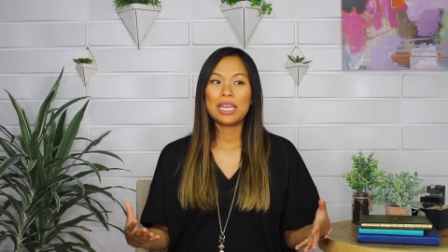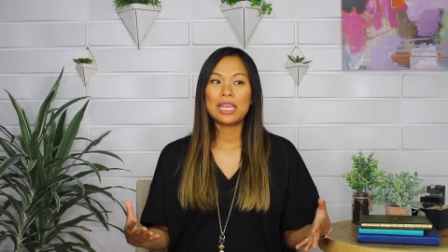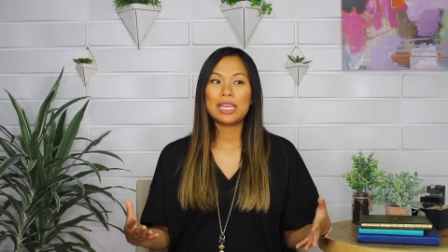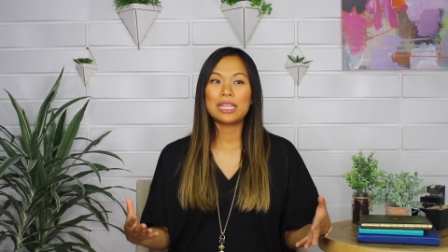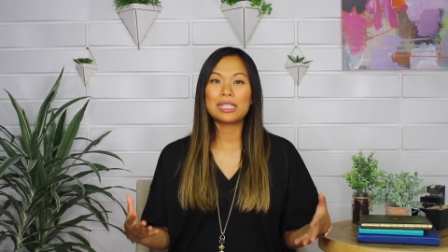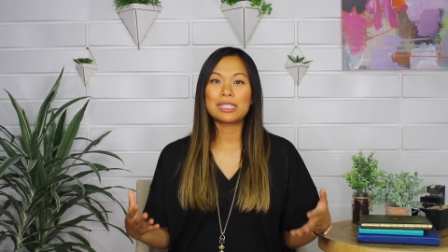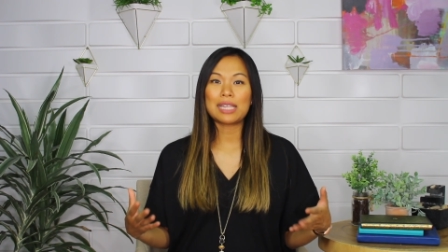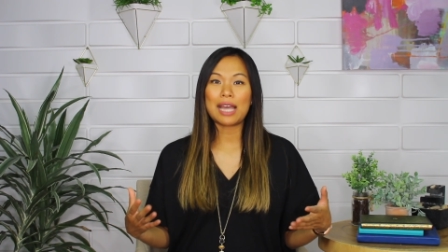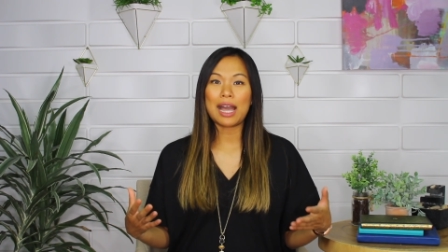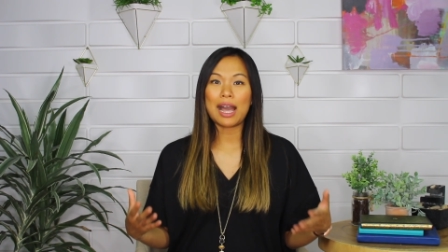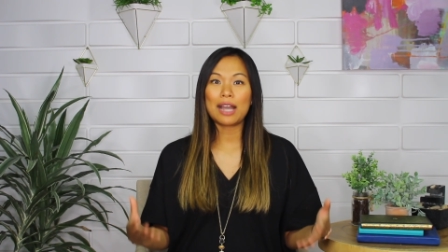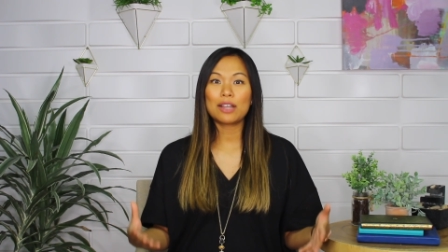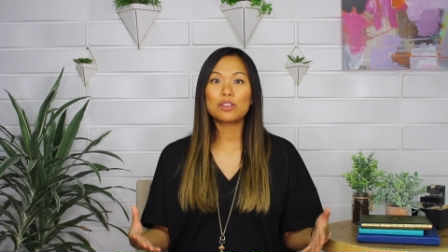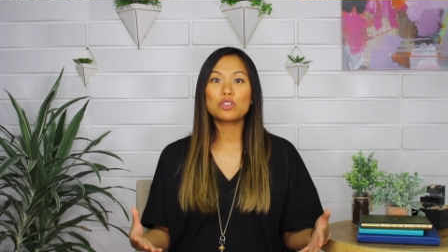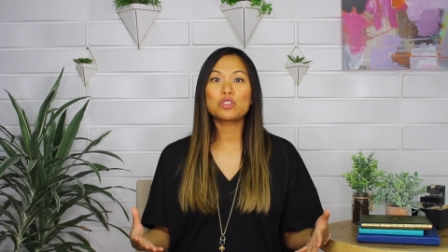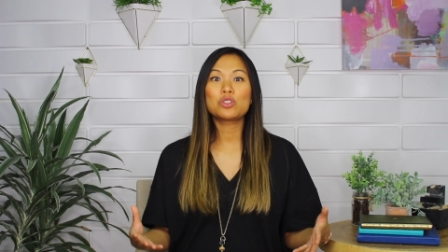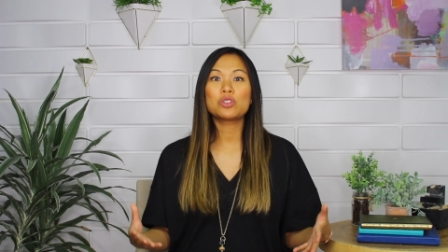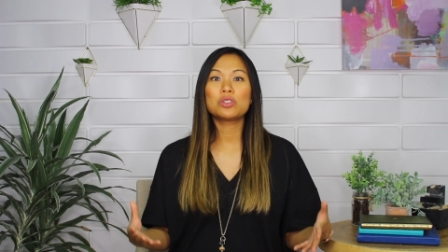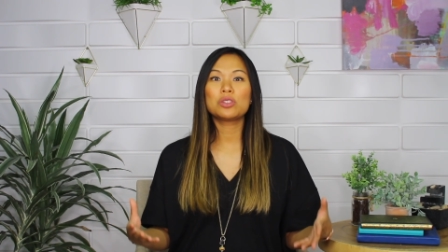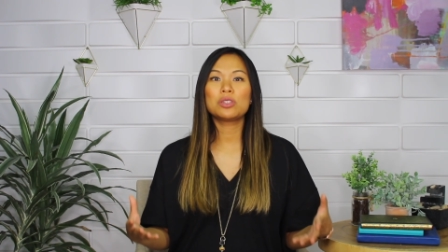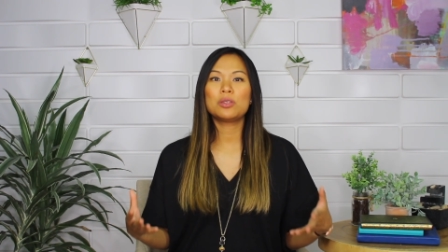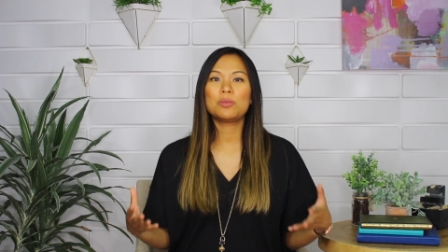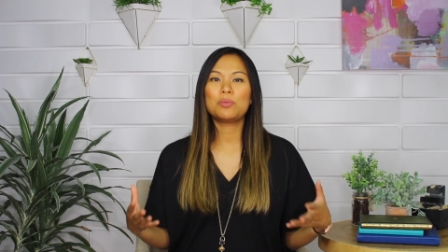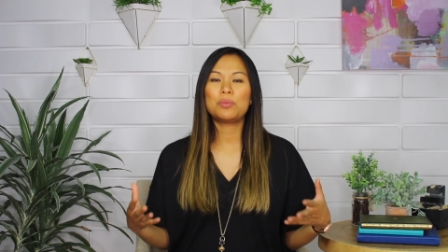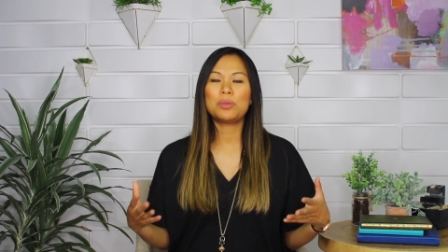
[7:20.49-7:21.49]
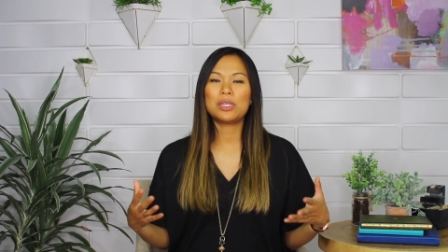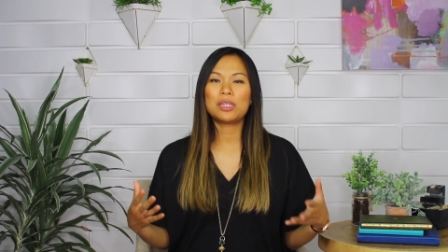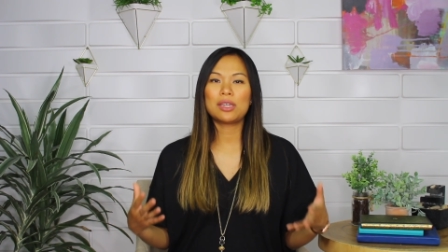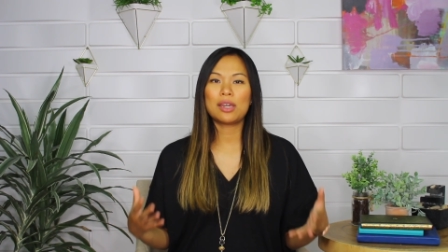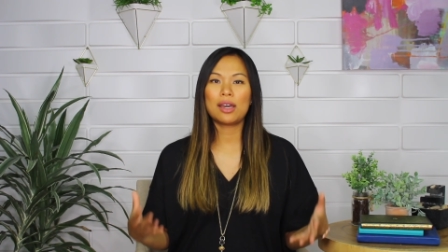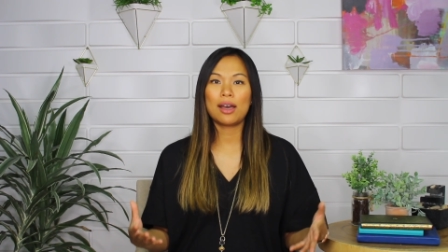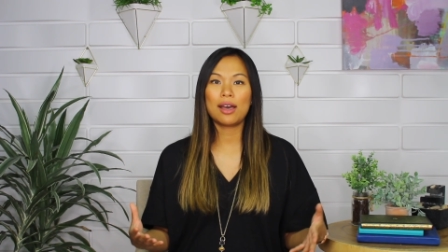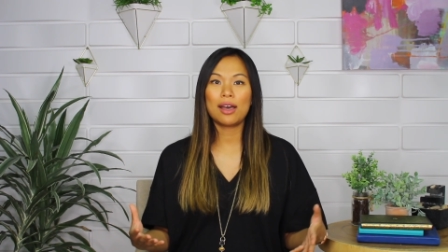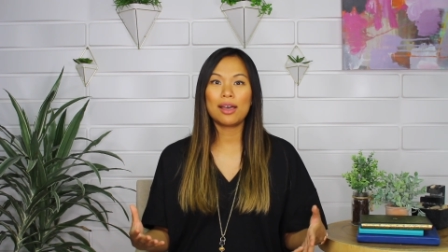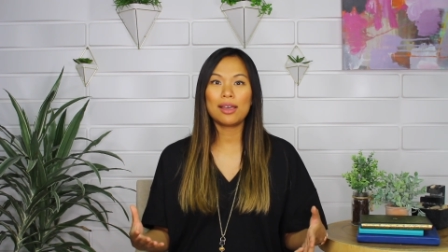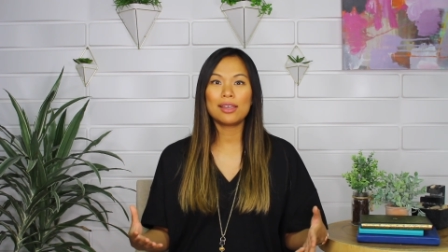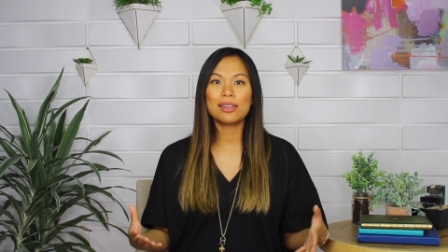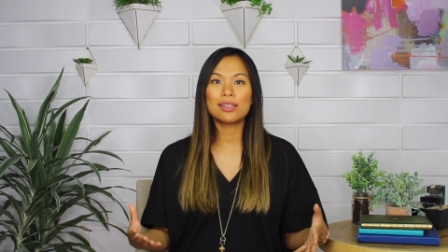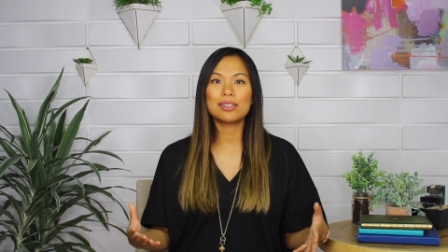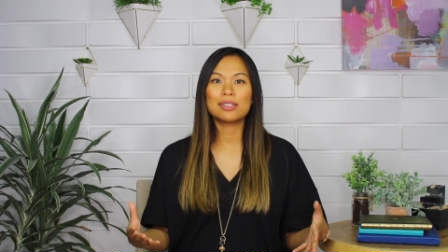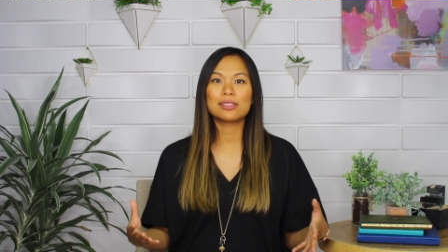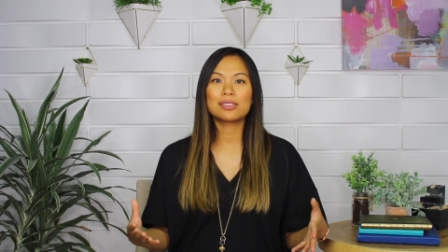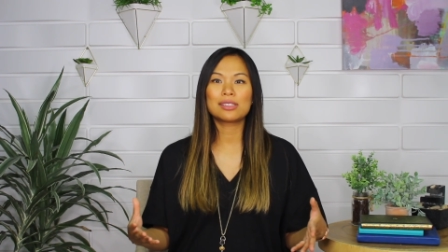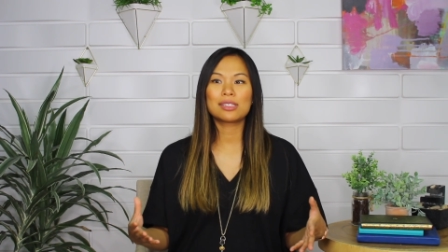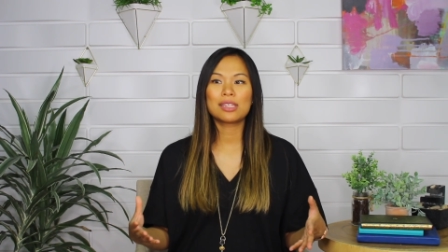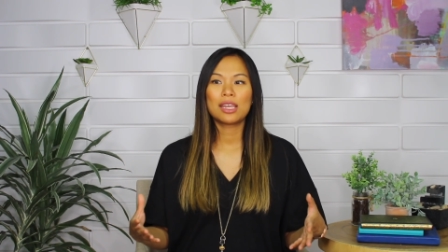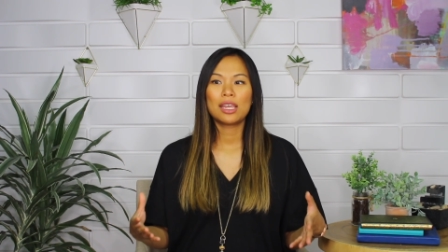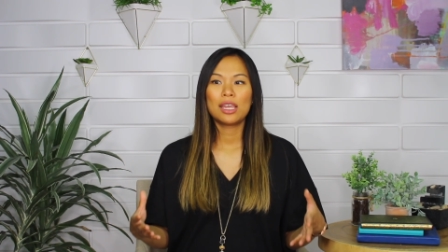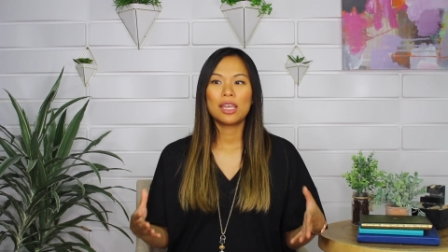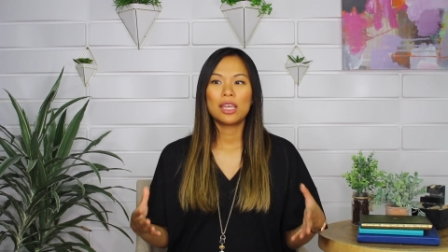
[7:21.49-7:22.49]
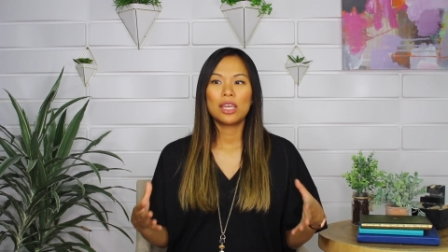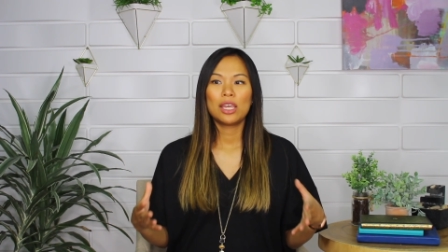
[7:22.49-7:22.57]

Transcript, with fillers: it's actually because